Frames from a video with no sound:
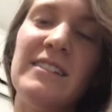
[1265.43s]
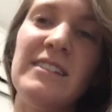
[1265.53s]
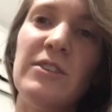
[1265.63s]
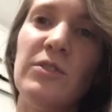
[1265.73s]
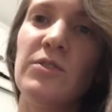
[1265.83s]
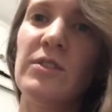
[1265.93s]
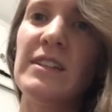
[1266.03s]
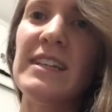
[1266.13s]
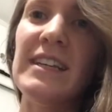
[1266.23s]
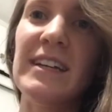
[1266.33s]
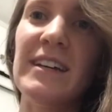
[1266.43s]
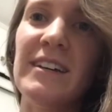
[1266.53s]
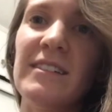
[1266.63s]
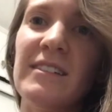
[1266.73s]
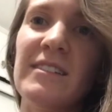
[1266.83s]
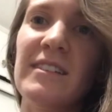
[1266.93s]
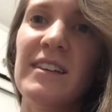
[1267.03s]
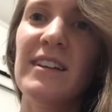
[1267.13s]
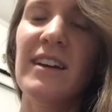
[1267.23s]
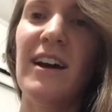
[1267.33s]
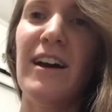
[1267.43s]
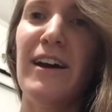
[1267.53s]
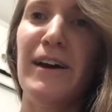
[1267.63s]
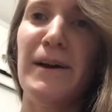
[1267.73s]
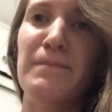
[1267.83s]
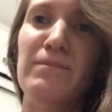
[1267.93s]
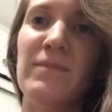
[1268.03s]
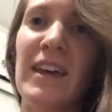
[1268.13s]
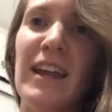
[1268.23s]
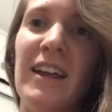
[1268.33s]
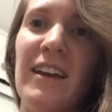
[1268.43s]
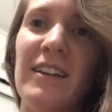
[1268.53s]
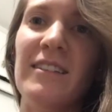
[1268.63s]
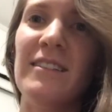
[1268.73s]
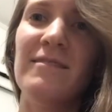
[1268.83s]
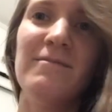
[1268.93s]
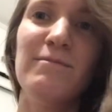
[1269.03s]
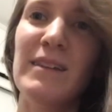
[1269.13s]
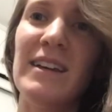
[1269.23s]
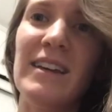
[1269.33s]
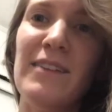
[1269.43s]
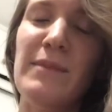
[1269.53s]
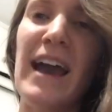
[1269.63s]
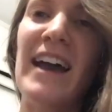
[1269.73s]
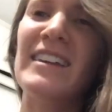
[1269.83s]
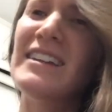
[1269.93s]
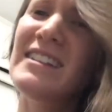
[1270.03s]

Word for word: Ezekiel tortillas, um, and I, I, it gave me acne.